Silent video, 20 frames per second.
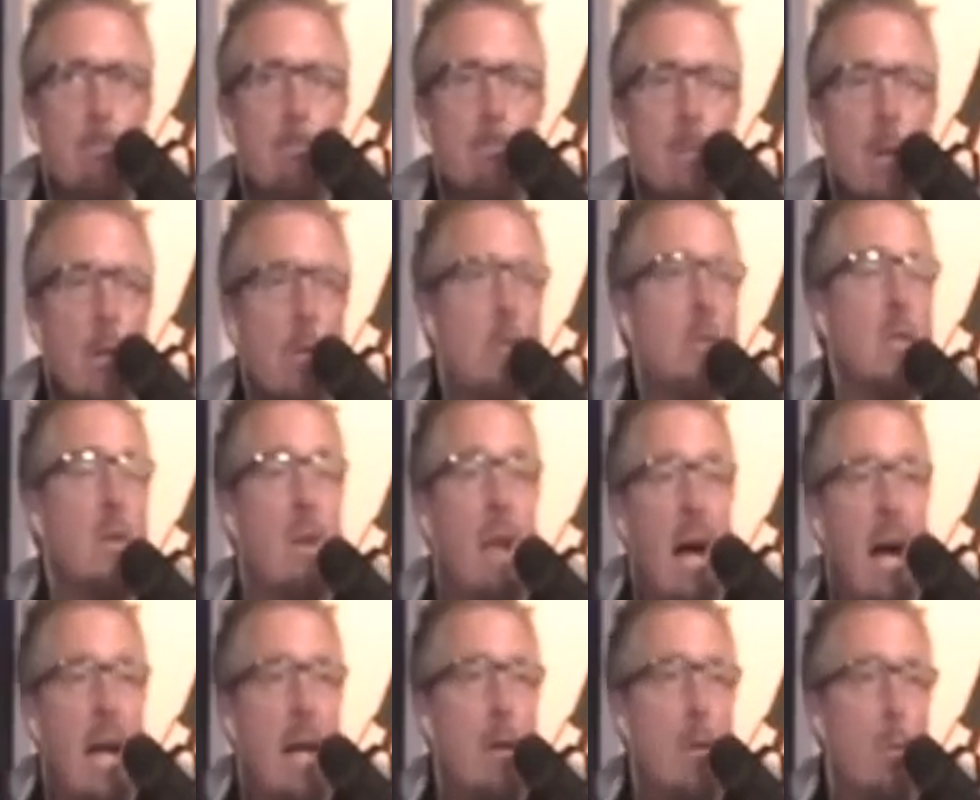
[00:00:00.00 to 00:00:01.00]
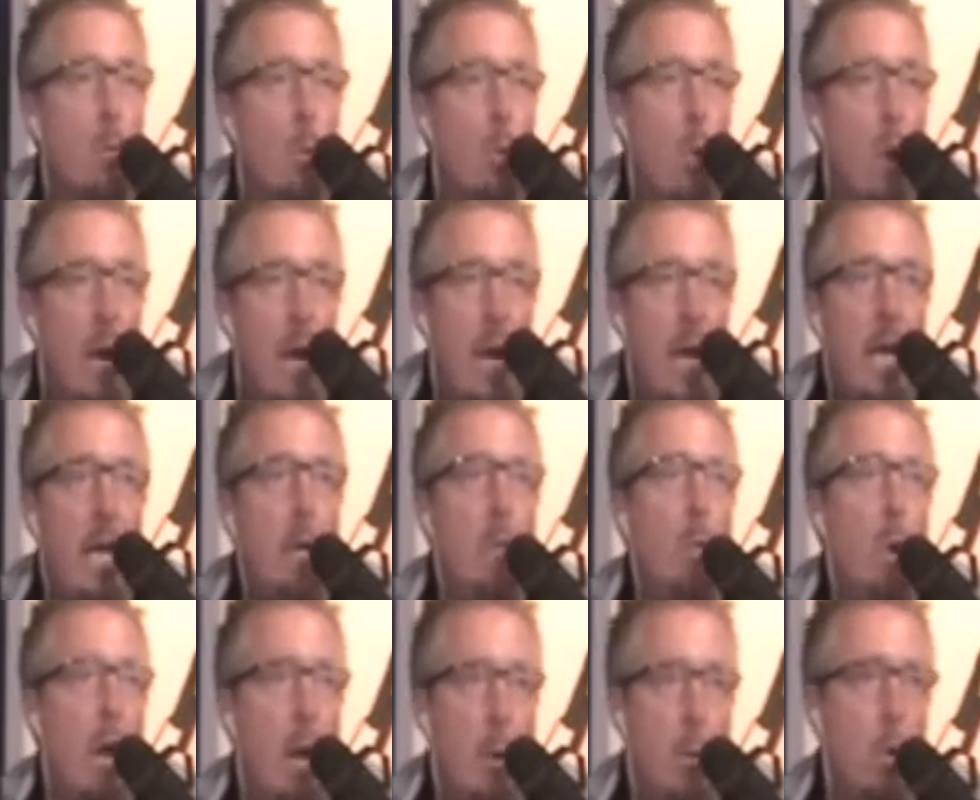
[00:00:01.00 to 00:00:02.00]
you know, there's a lot way,
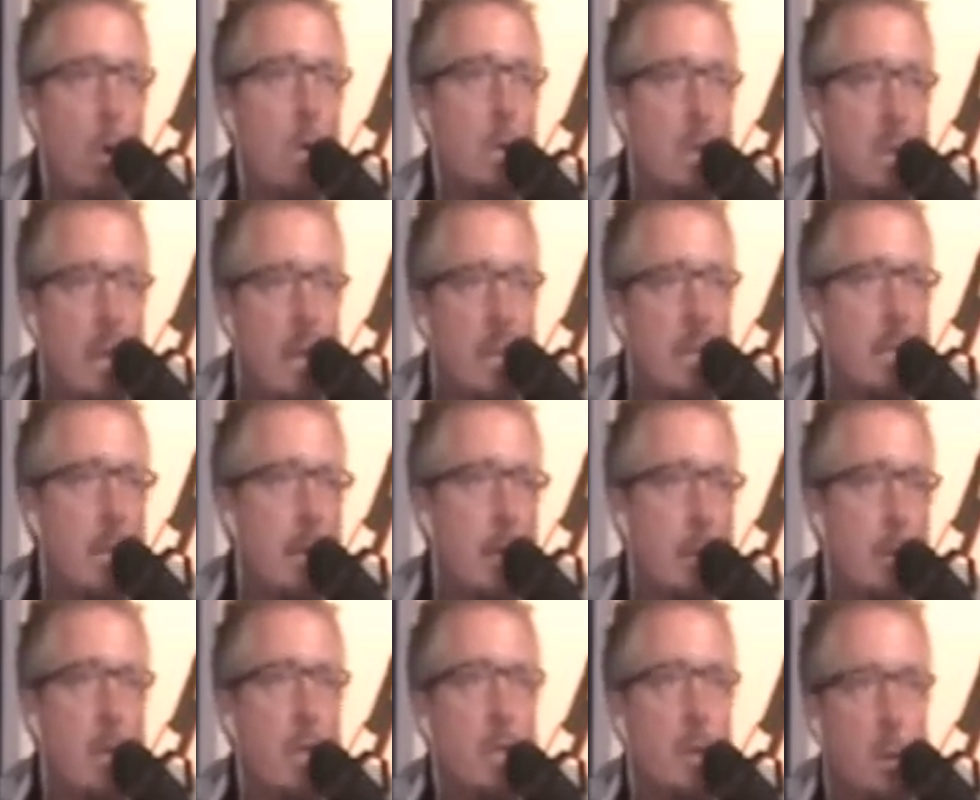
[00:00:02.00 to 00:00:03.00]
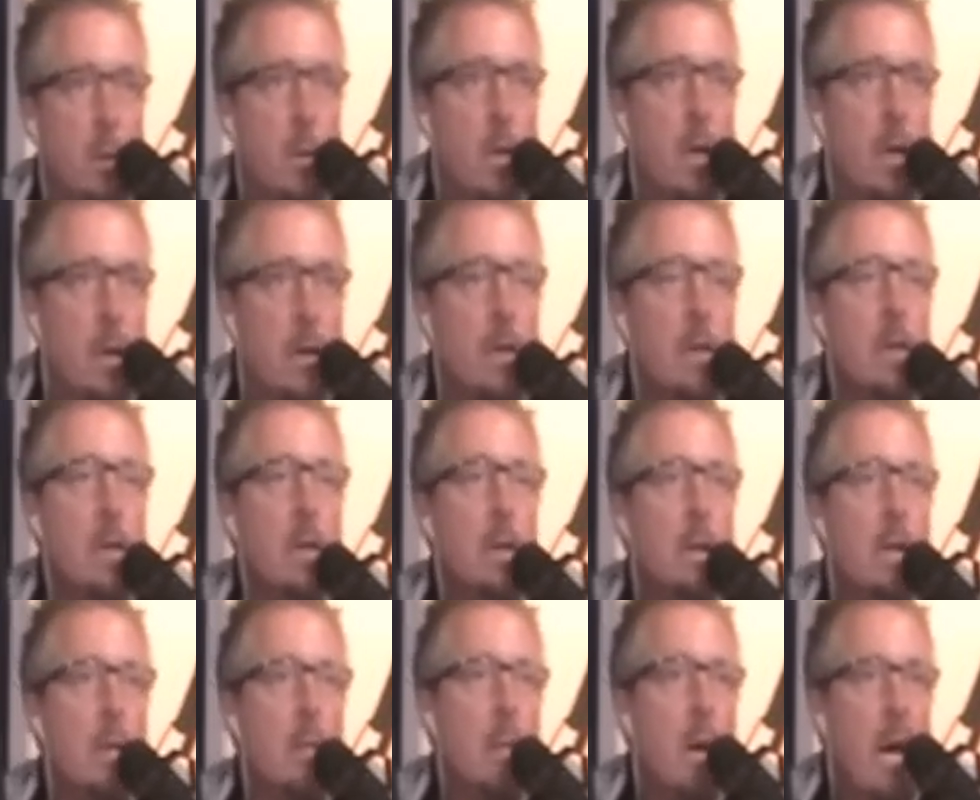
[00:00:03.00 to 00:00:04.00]
way worse things he could be doing,
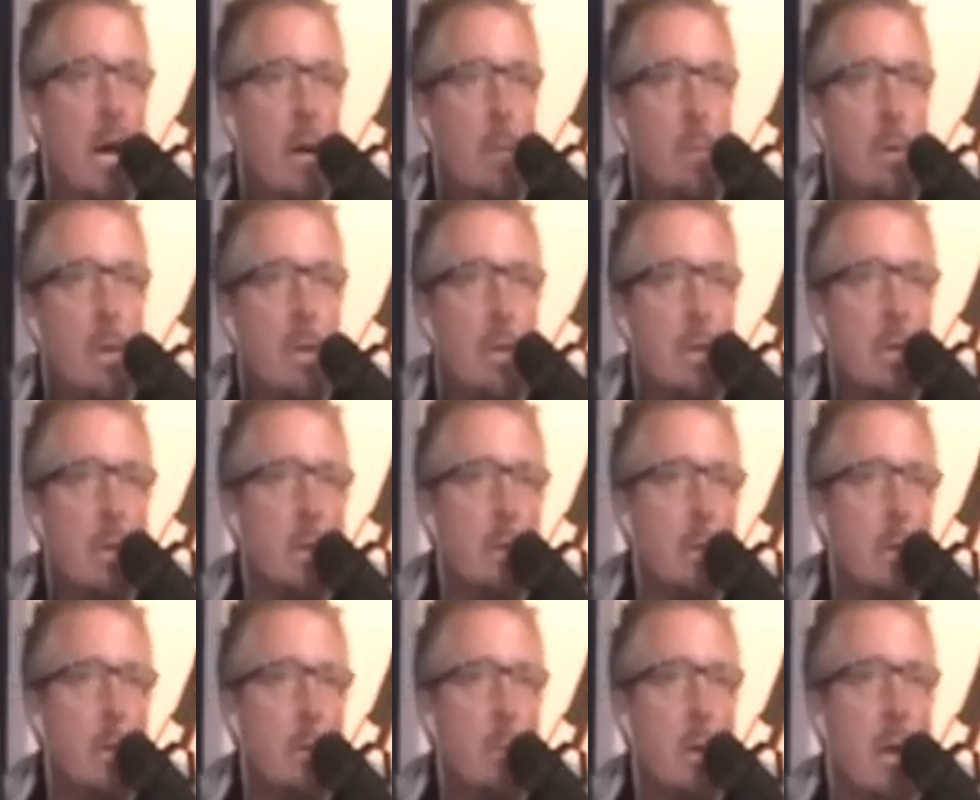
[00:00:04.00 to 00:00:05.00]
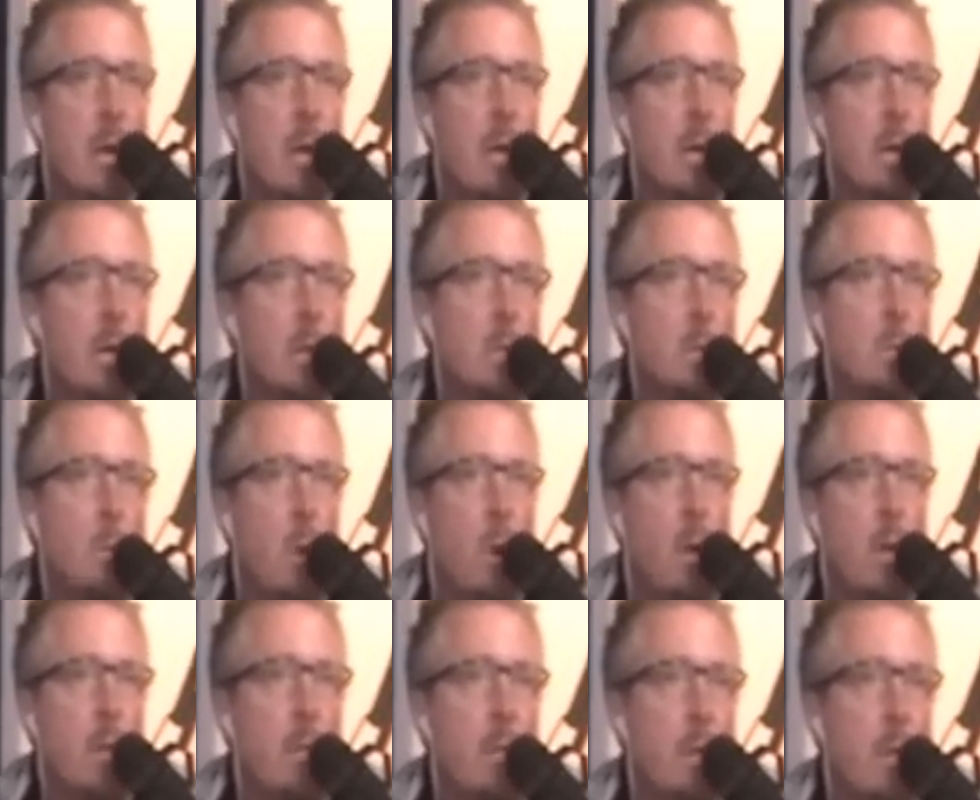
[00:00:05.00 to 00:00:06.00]
in my opinion, than betting on
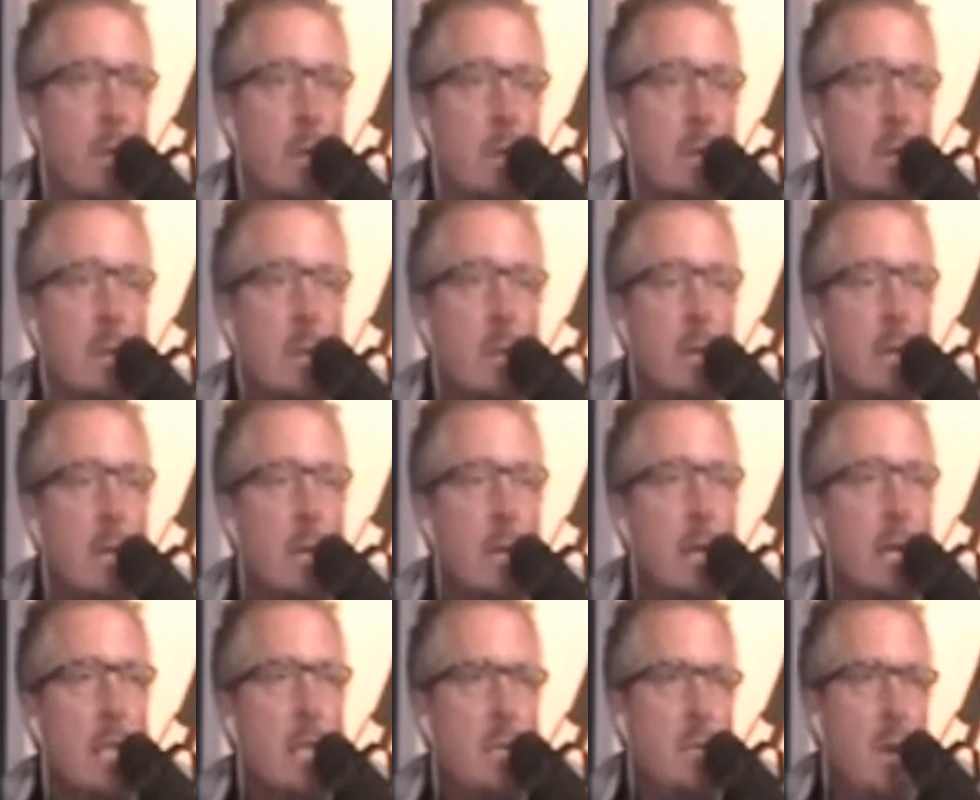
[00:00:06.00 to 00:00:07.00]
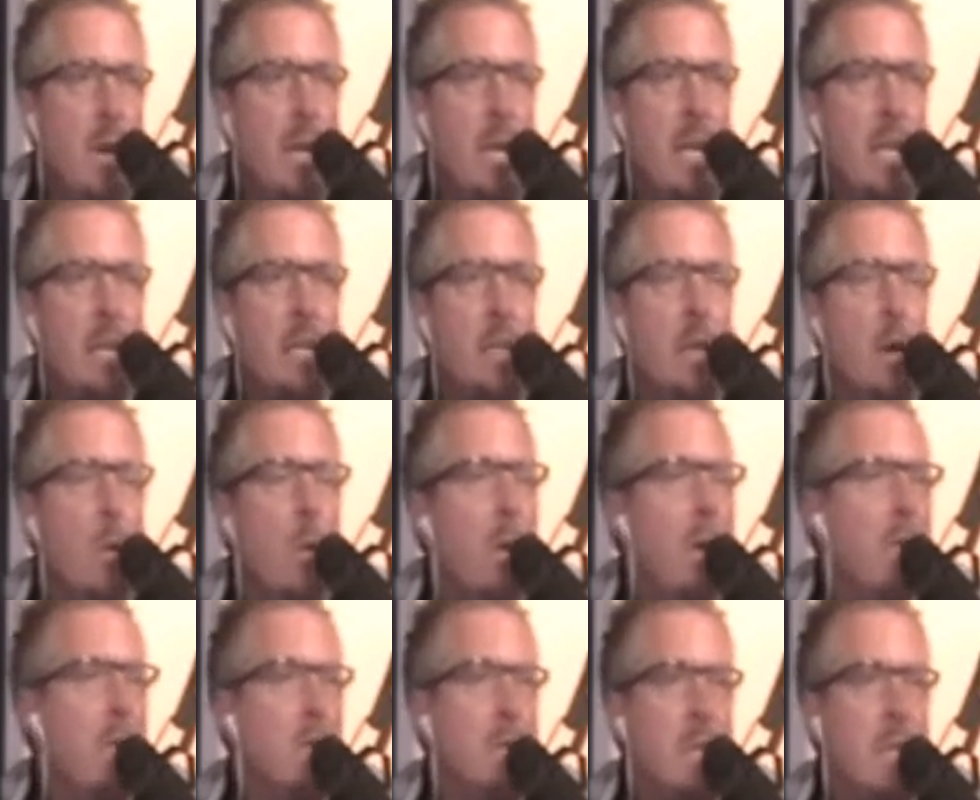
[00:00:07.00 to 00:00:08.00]
sporting events. It's funny, no one
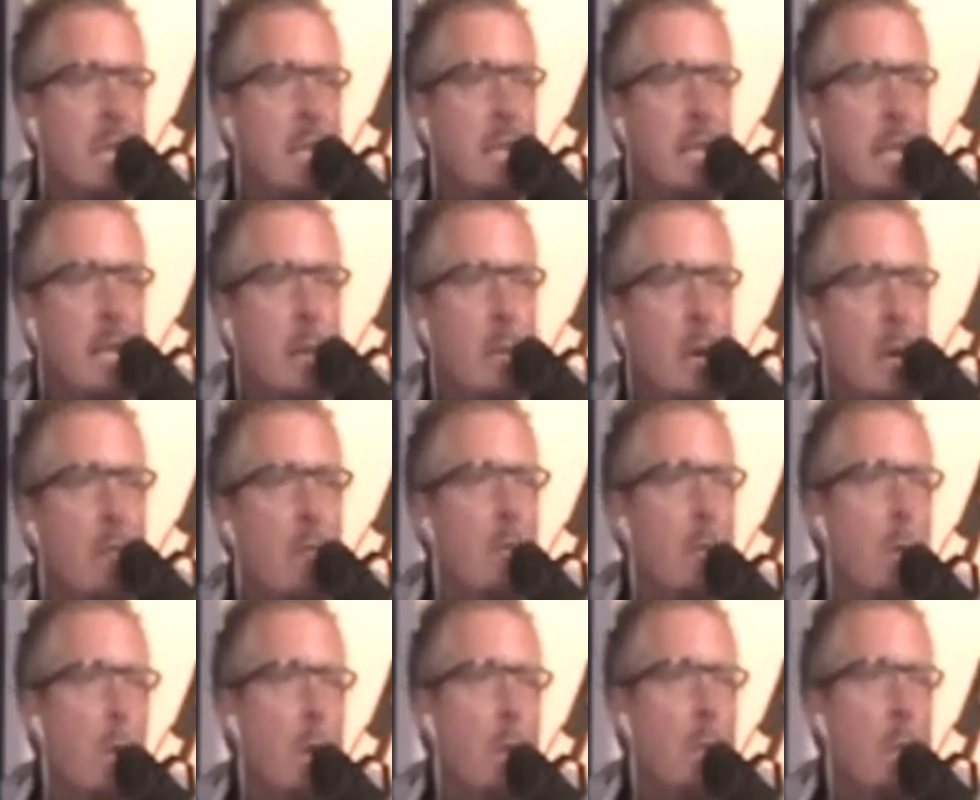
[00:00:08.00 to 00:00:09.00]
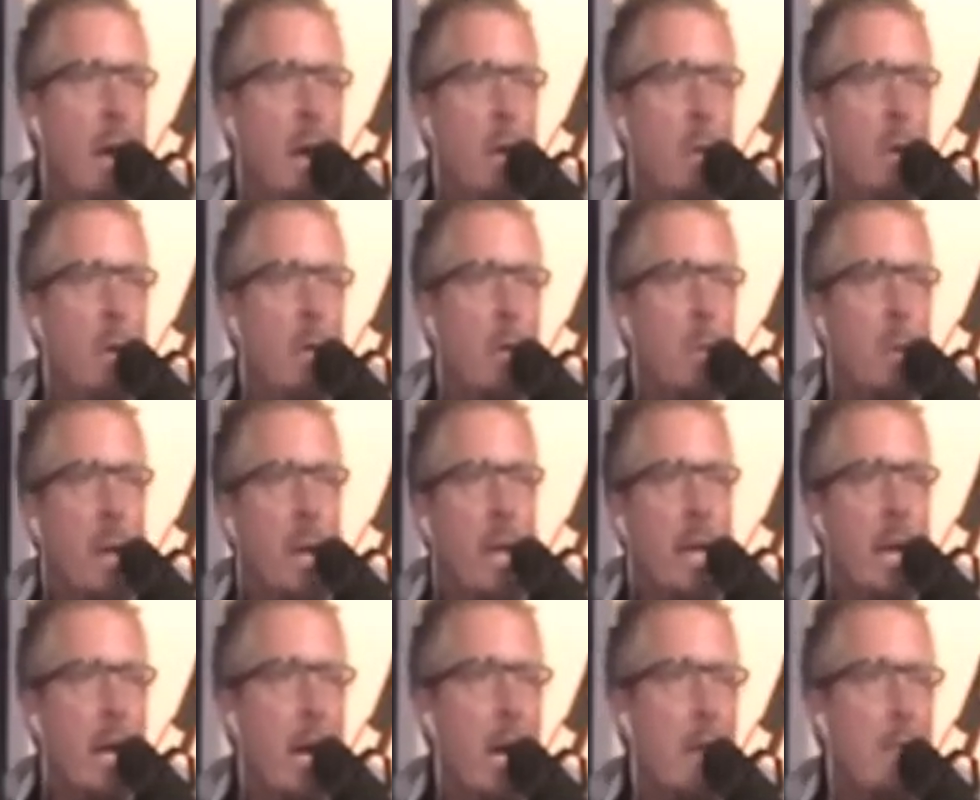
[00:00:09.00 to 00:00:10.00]
ever says anything about Floyd Mayweather
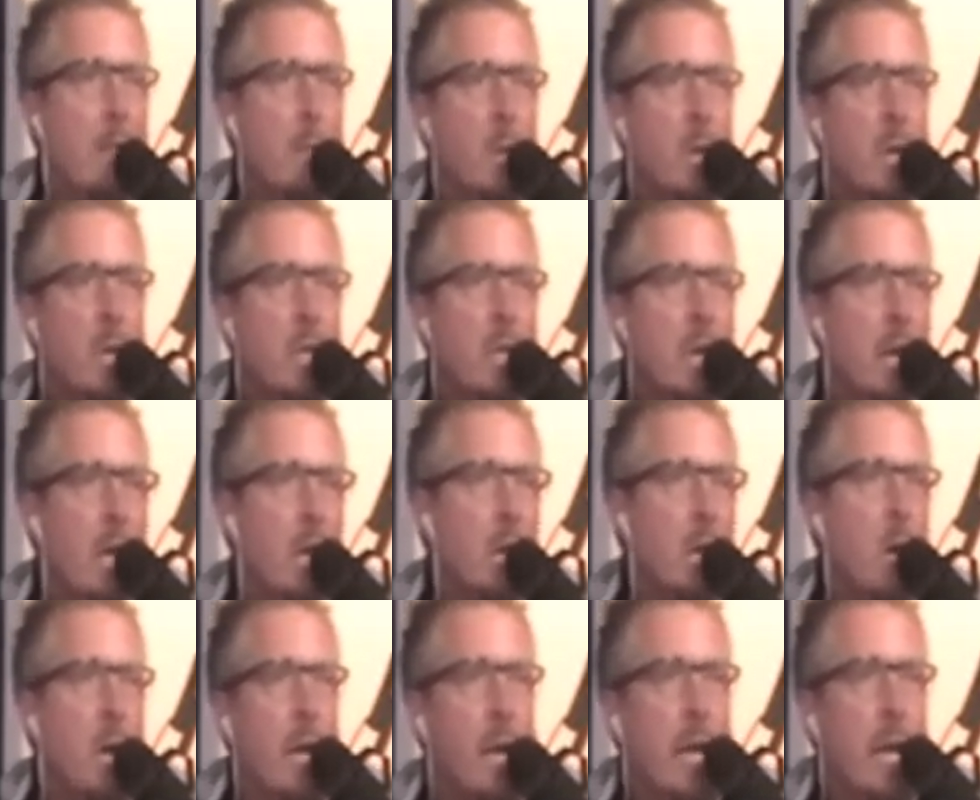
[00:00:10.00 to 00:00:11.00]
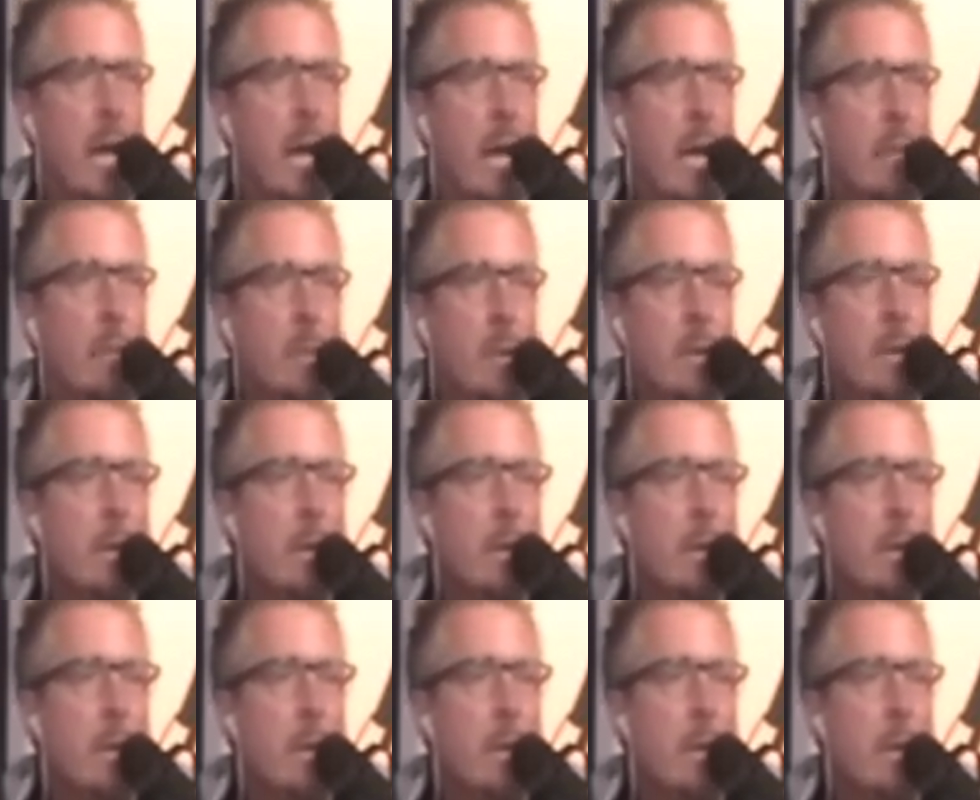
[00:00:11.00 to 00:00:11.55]
betting a $500,000 on a game.